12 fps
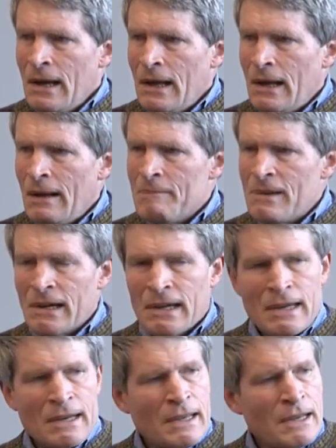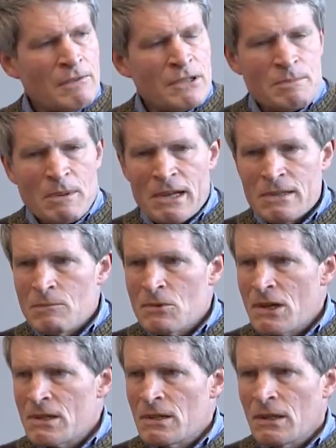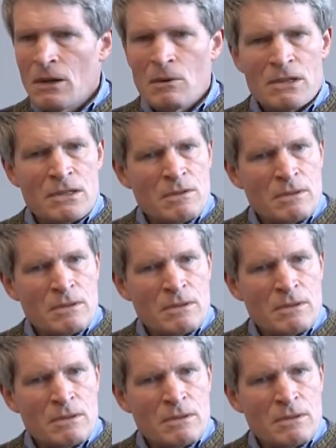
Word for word: Uh, I'm not getting any response from Jason Lewis,